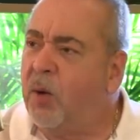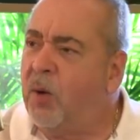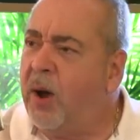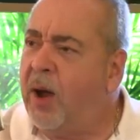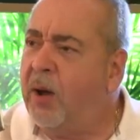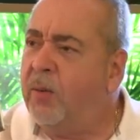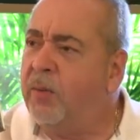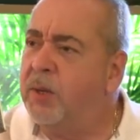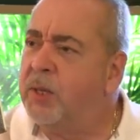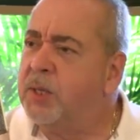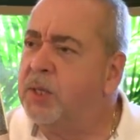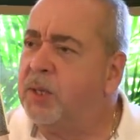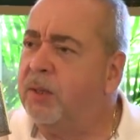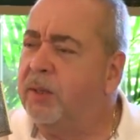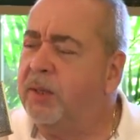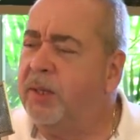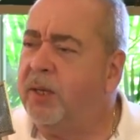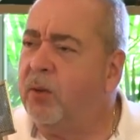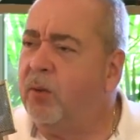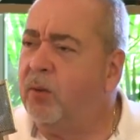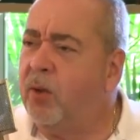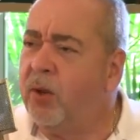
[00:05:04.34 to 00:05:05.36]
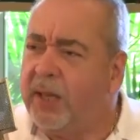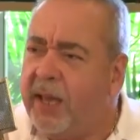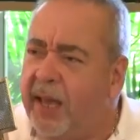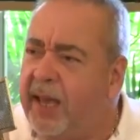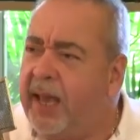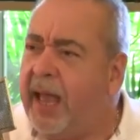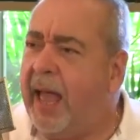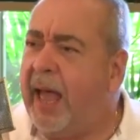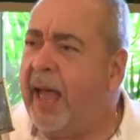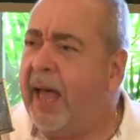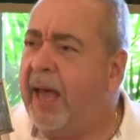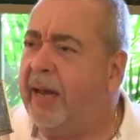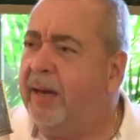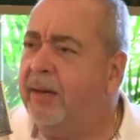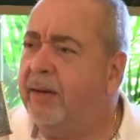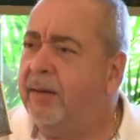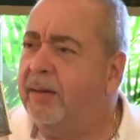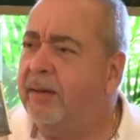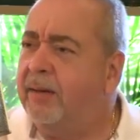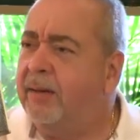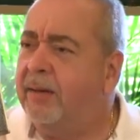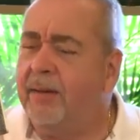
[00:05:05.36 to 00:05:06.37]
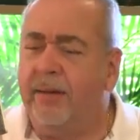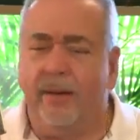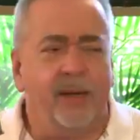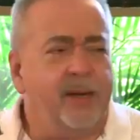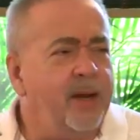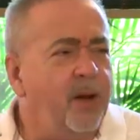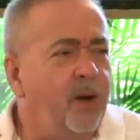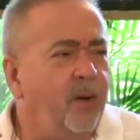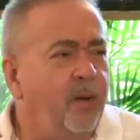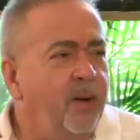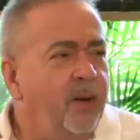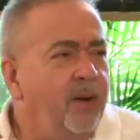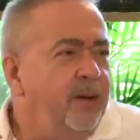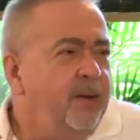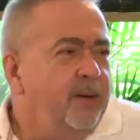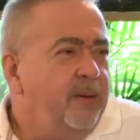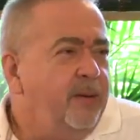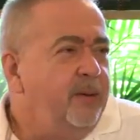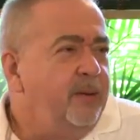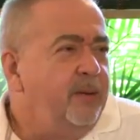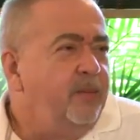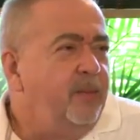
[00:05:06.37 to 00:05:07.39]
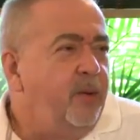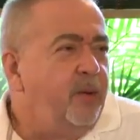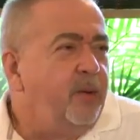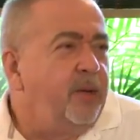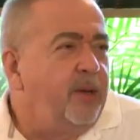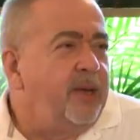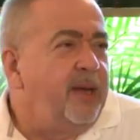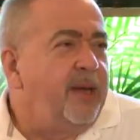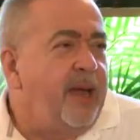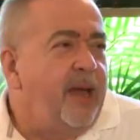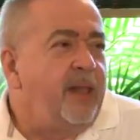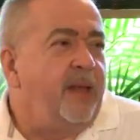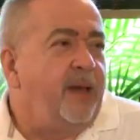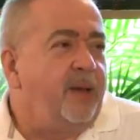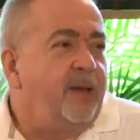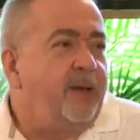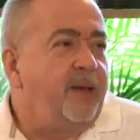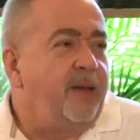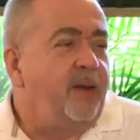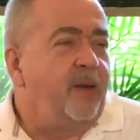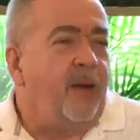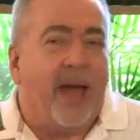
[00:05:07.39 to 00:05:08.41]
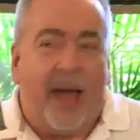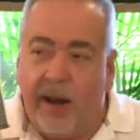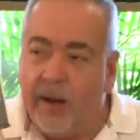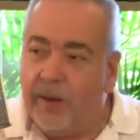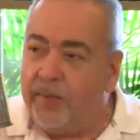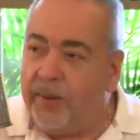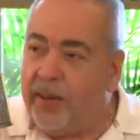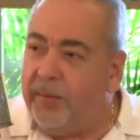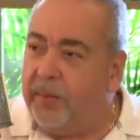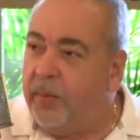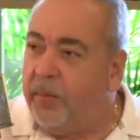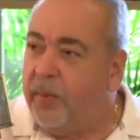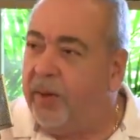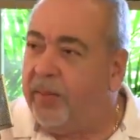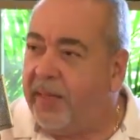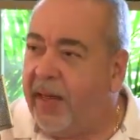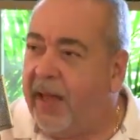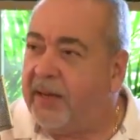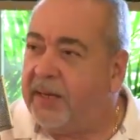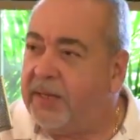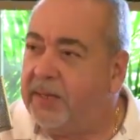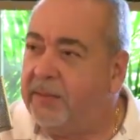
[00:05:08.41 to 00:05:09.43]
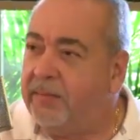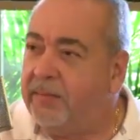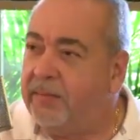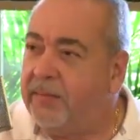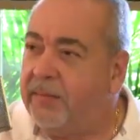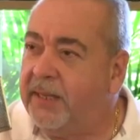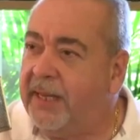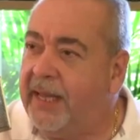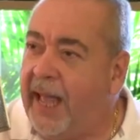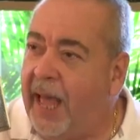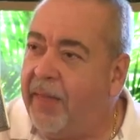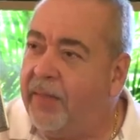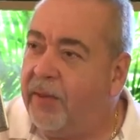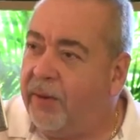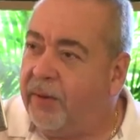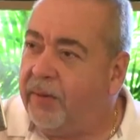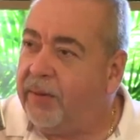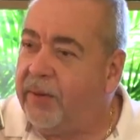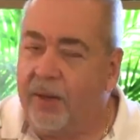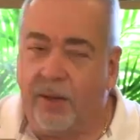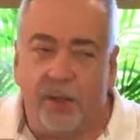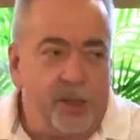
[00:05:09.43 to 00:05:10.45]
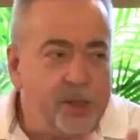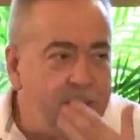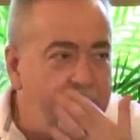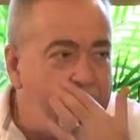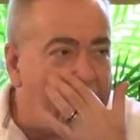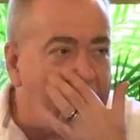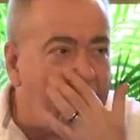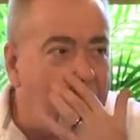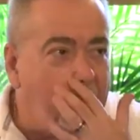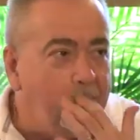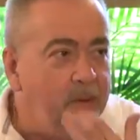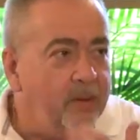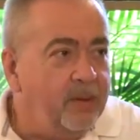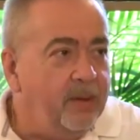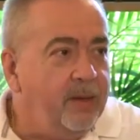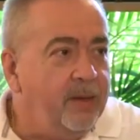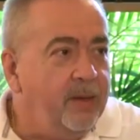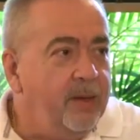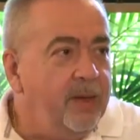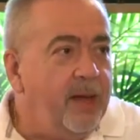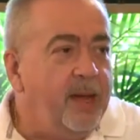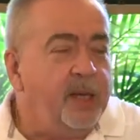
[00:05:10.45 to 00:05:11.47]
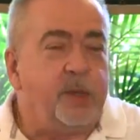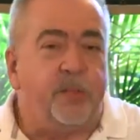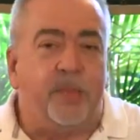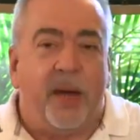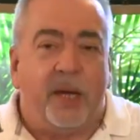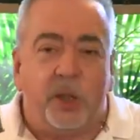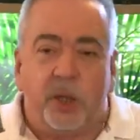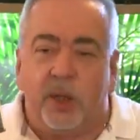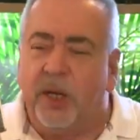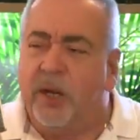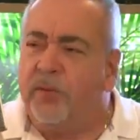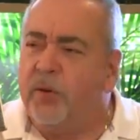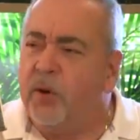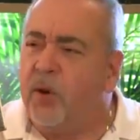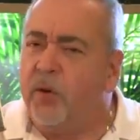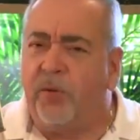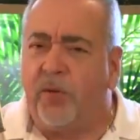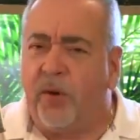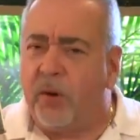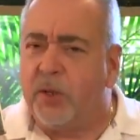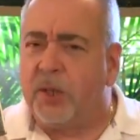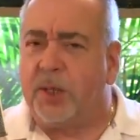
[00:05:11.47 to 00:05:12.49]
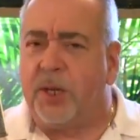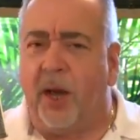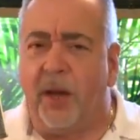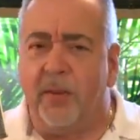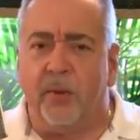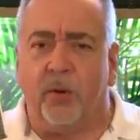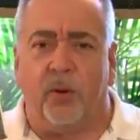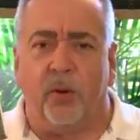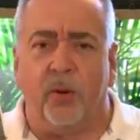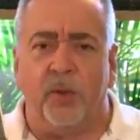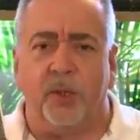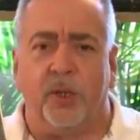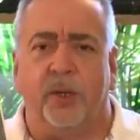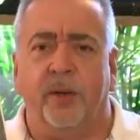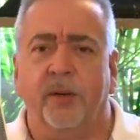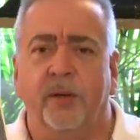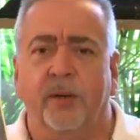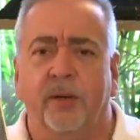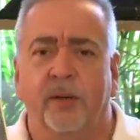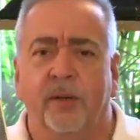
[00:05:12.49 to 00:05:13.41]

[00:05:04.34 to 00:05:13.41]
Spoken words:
I was, looking at, we were looking at how did people put that together? Because, especially if you're a first-time cruiser,